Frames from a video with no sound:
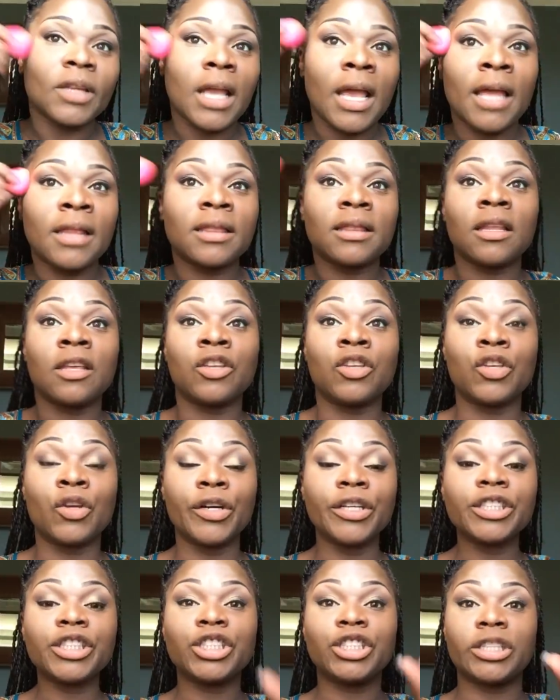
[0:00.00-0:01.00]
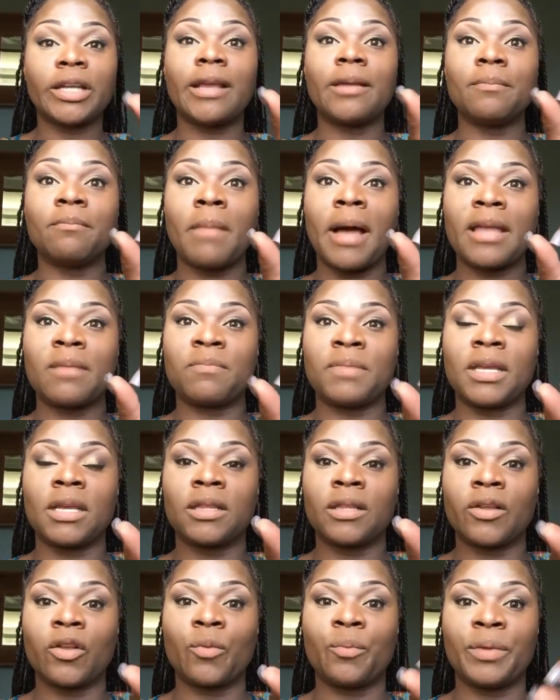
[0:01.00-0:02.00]
And your shape might be
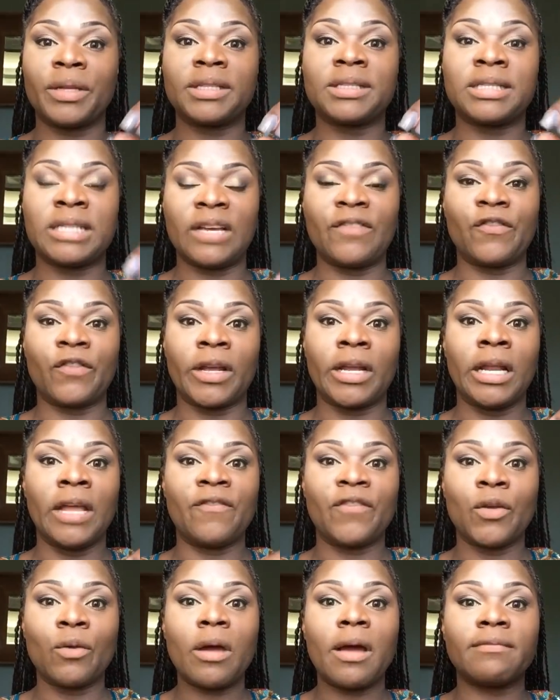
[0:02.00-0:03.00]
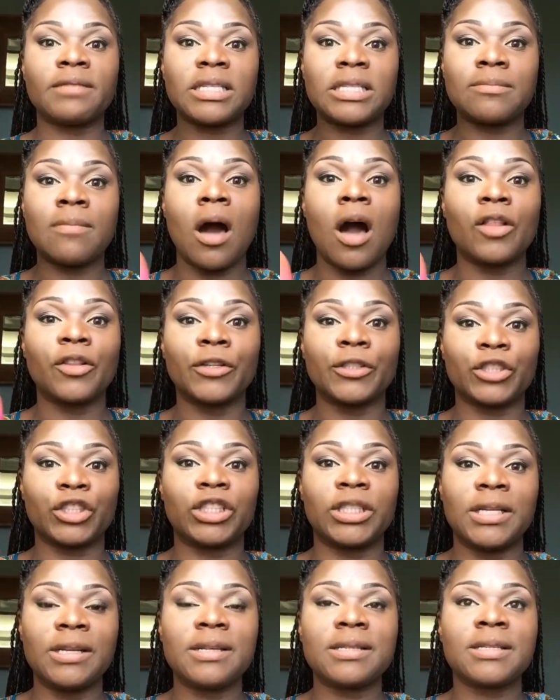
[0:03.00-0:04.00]
a little bit different. If you have smaller
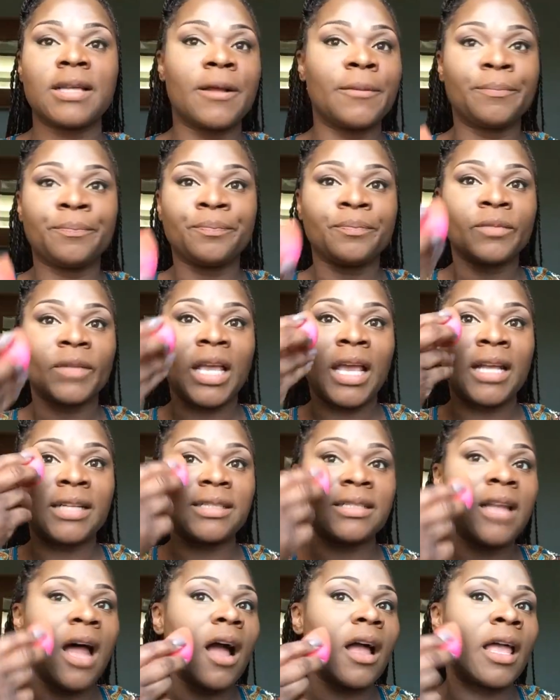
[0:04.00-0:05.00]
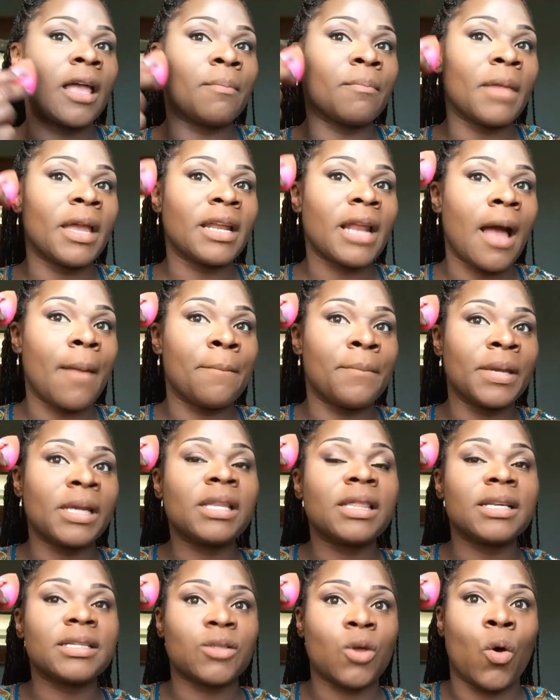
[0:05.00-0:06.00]
cheeks, it may not
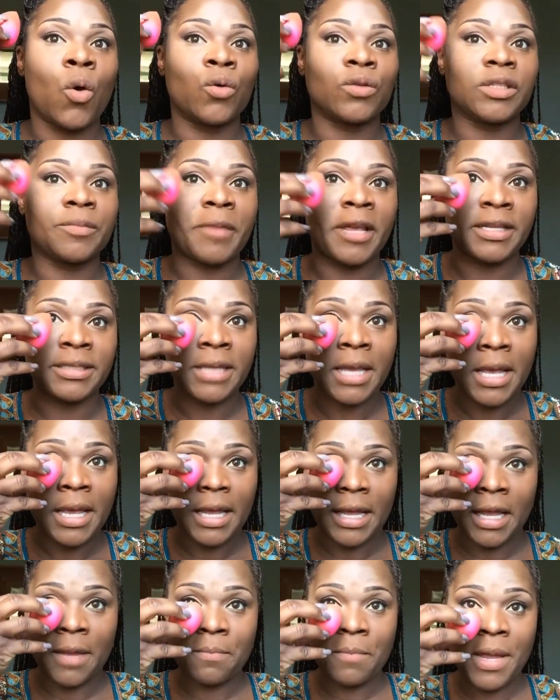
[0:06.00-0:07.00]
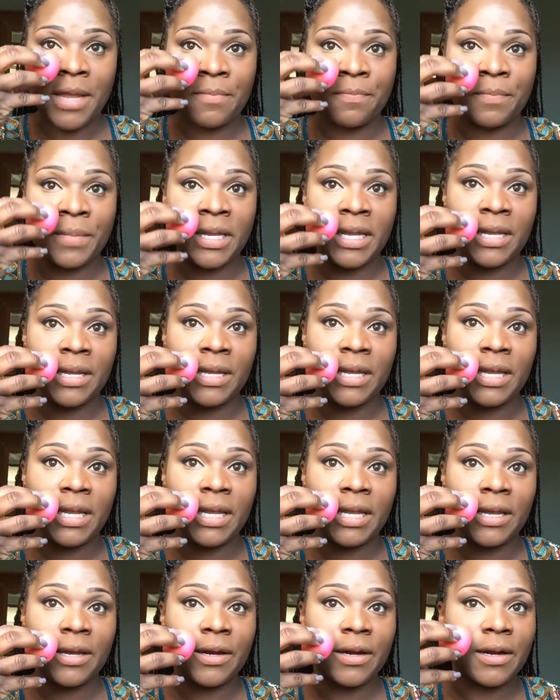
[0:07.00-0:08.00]
be this whole space. It might be
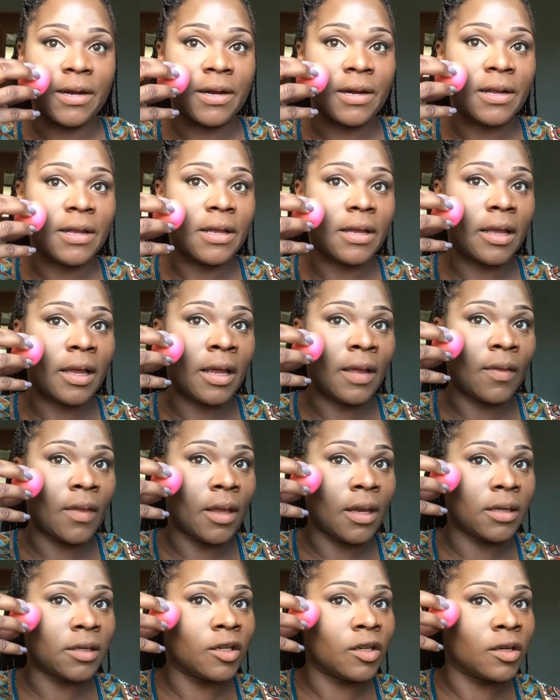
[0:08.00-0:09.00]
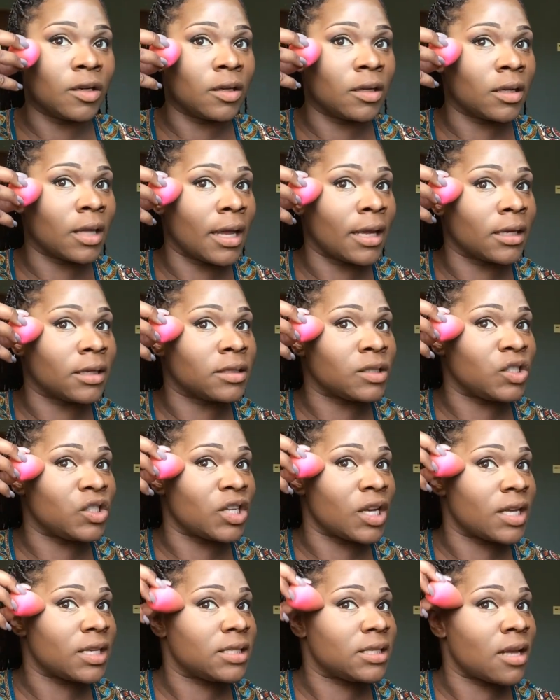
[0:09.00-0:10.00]
here and then like
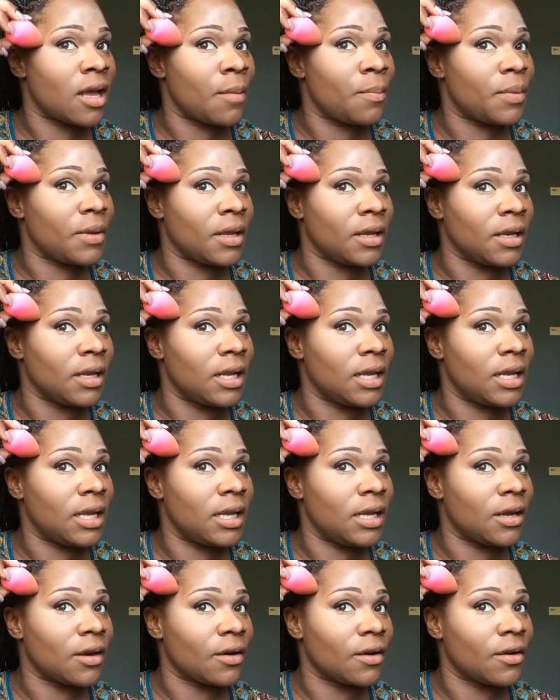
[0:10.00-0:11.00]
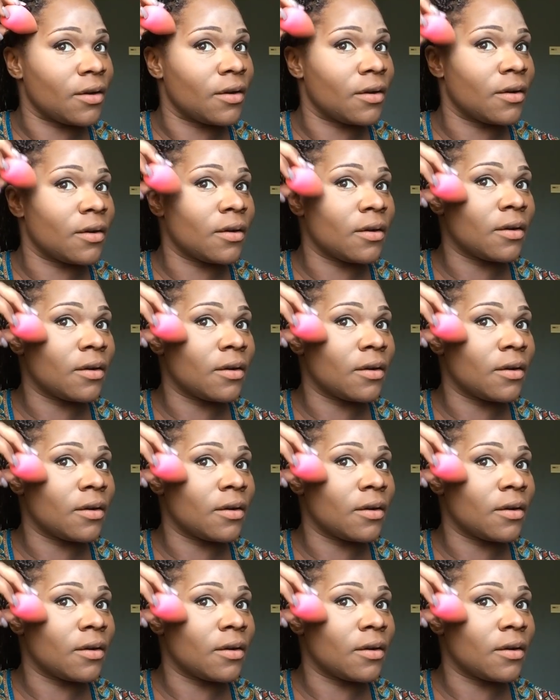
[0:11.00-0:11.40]
just up in here.